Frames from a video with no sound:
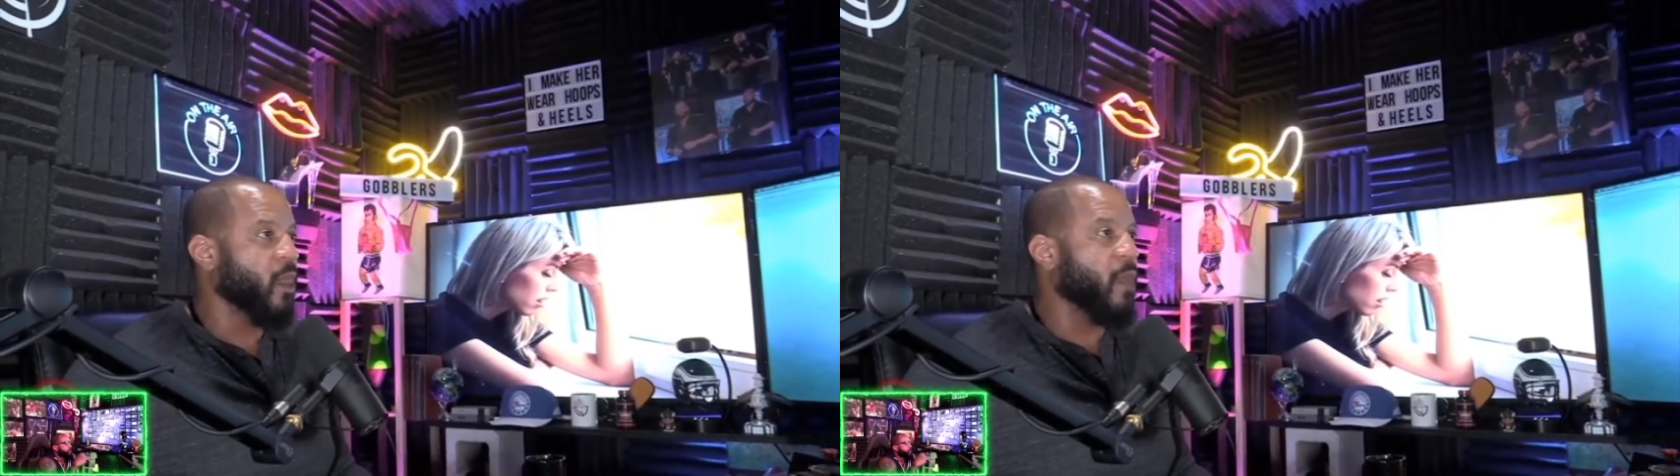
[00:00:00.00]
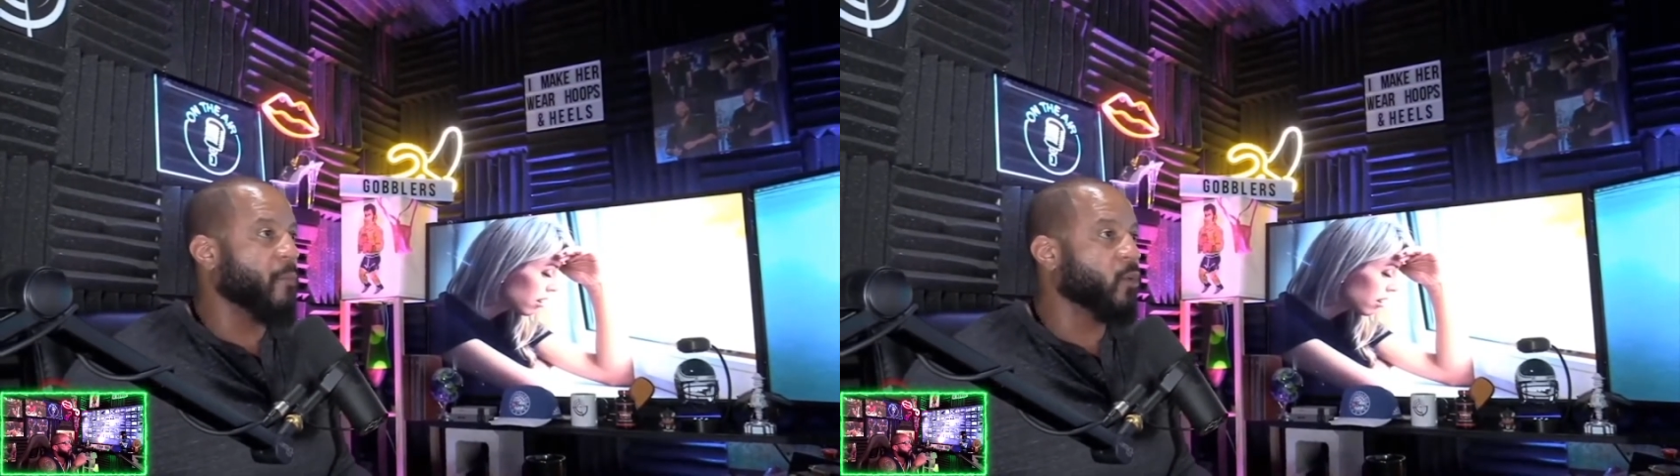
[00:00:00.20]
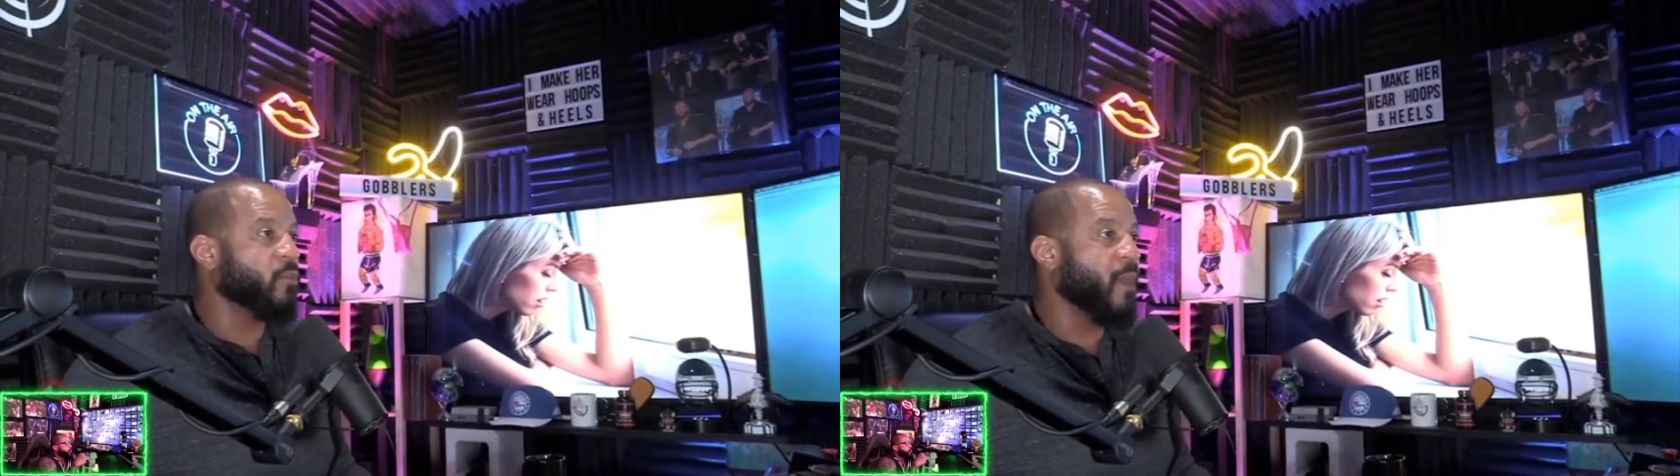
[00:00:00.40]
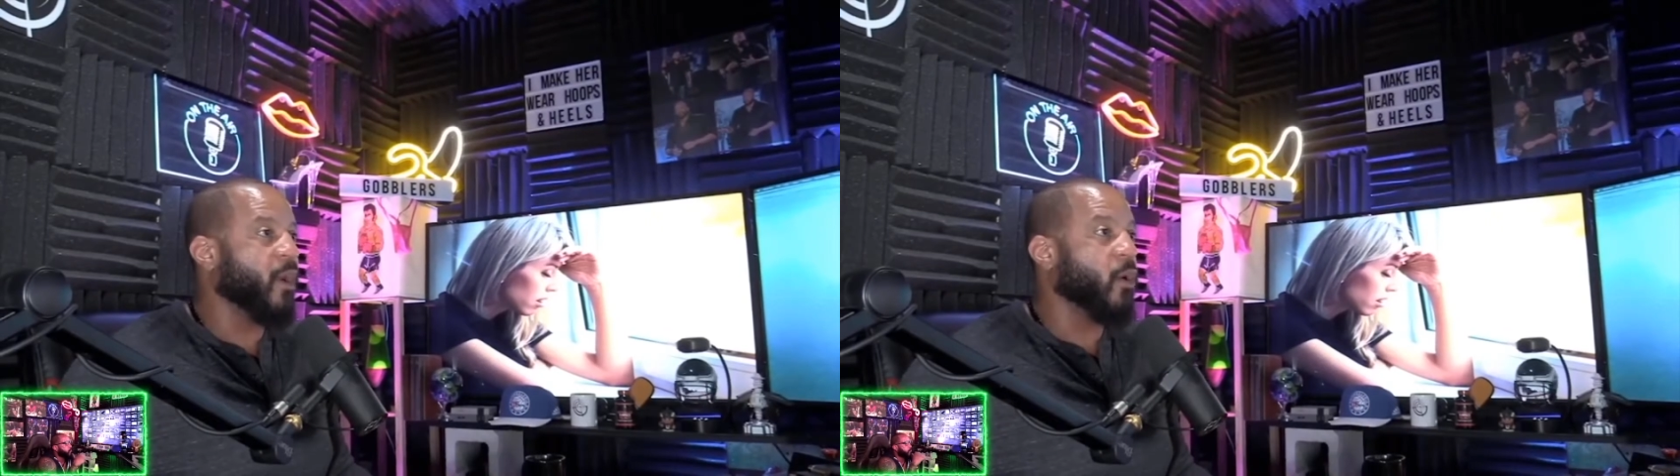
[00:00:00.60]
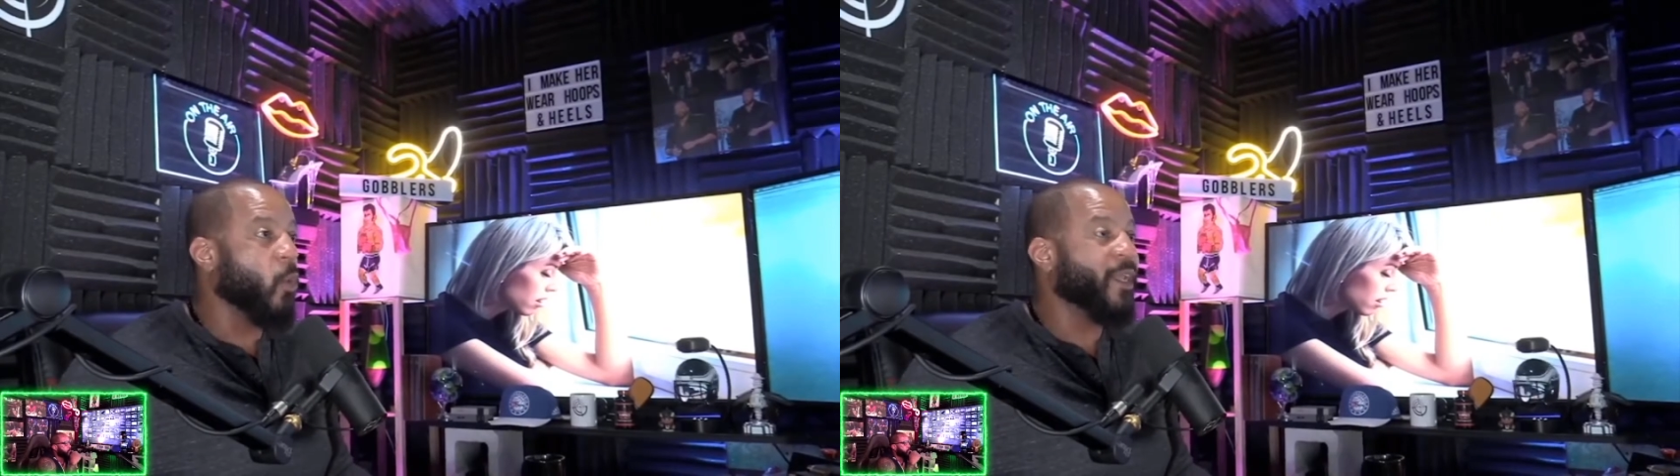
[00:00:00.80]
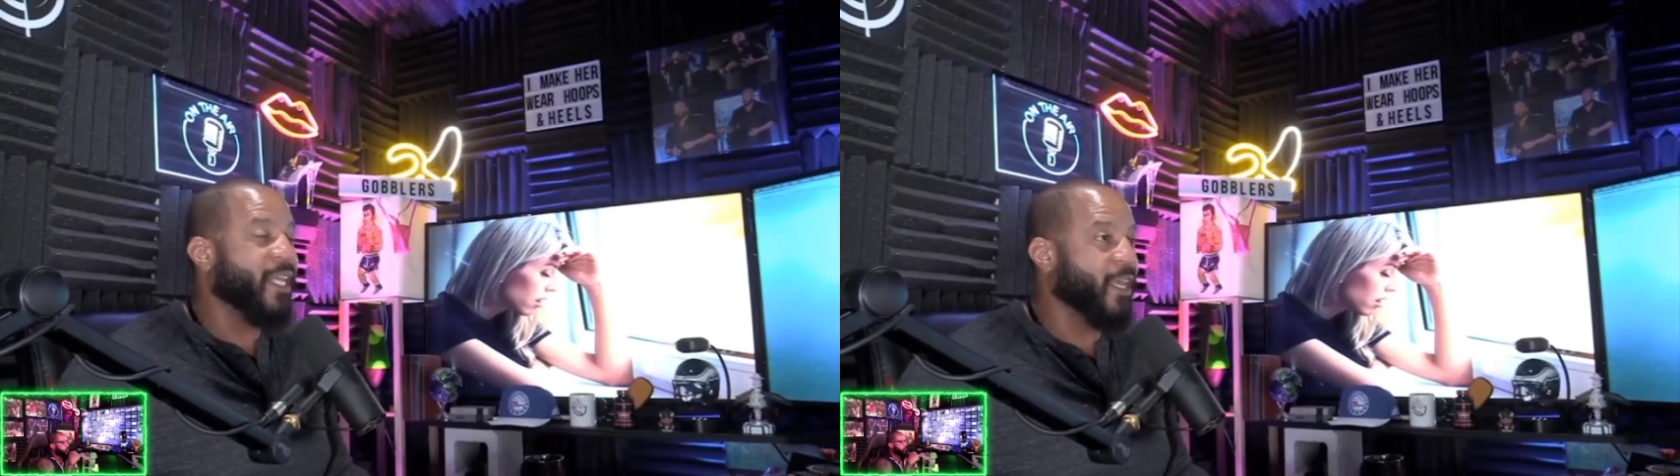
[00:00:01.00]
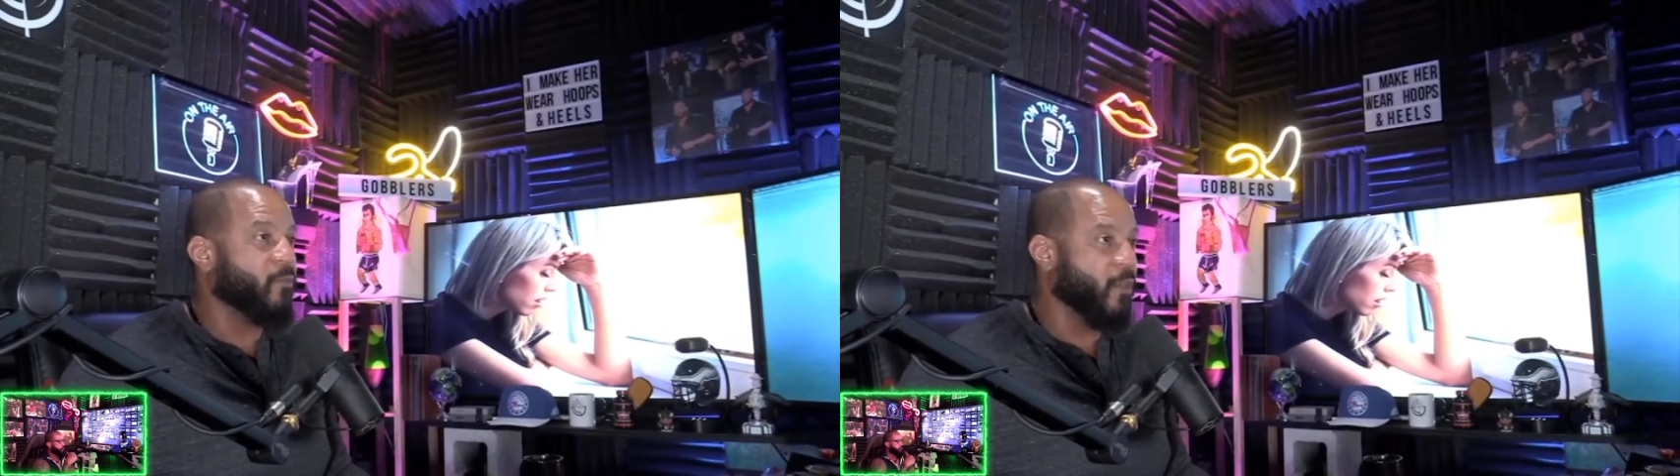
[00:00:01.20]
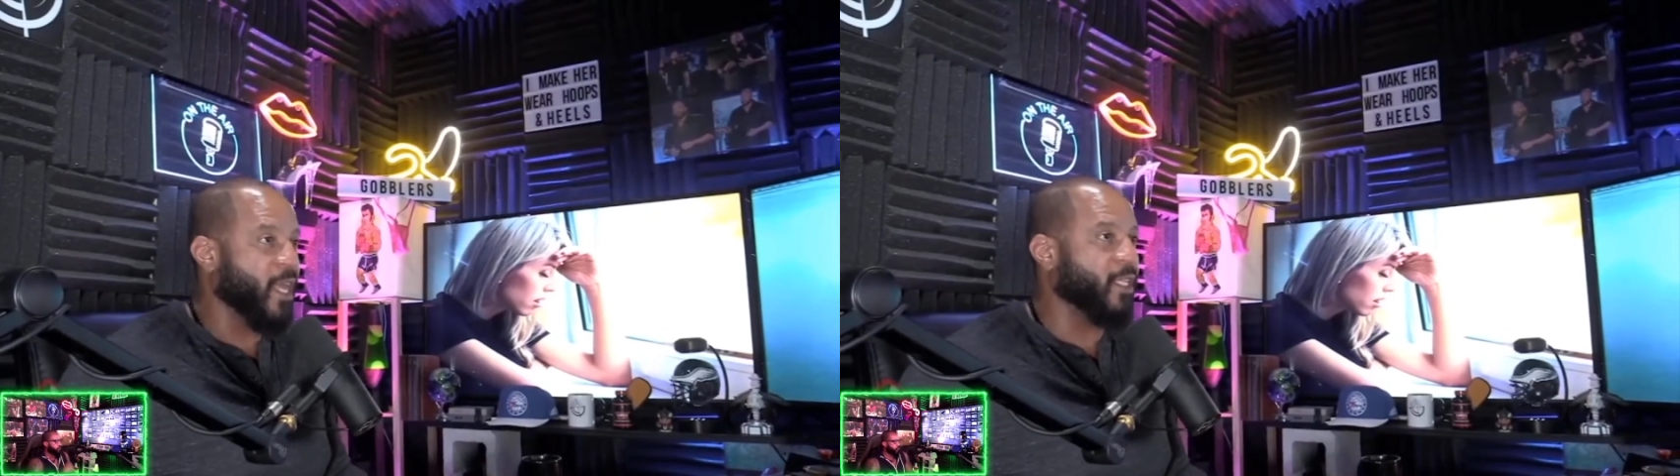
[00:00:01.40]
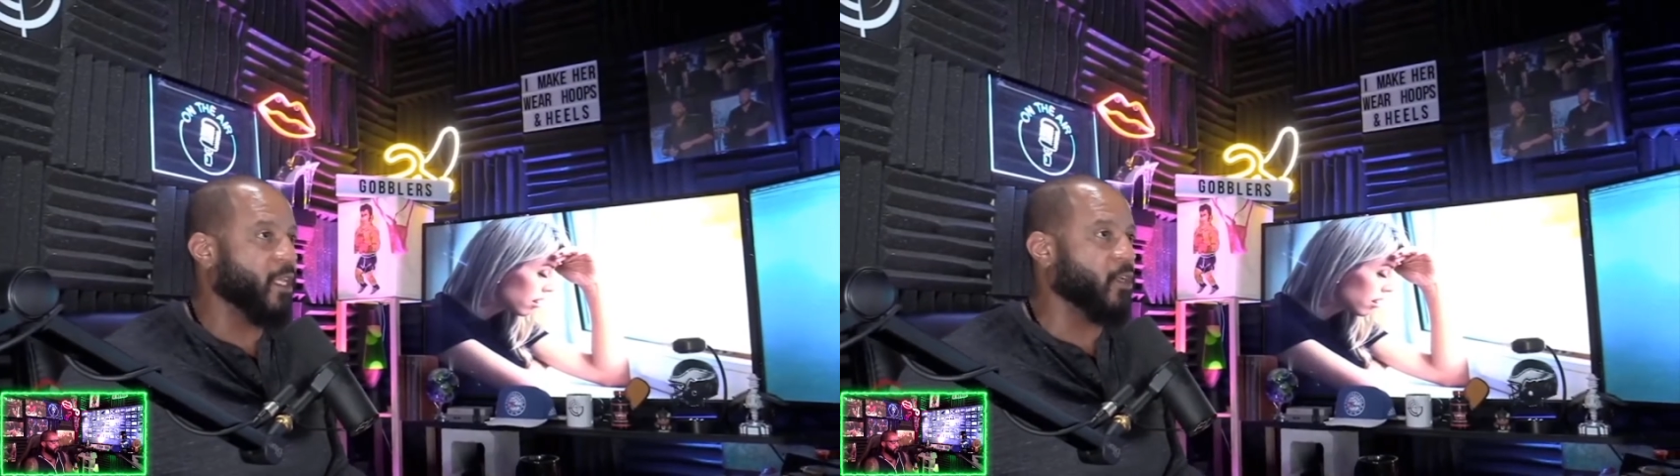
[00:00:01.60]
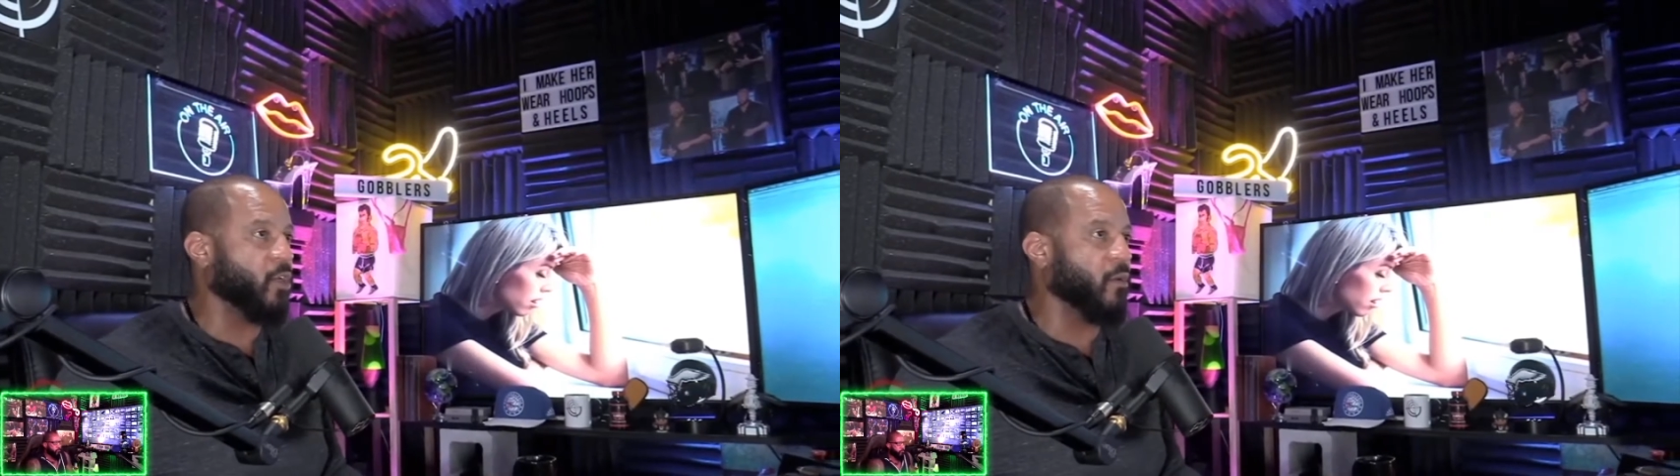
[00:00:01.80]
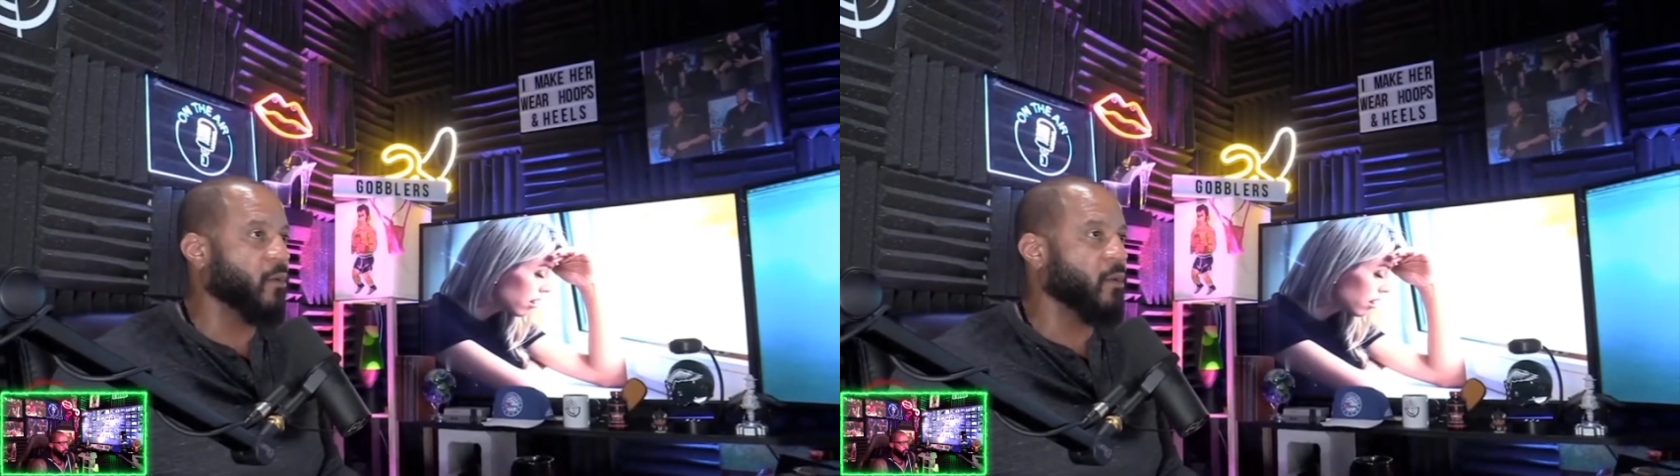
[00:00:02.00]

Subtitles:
and most men are going to give her that attention.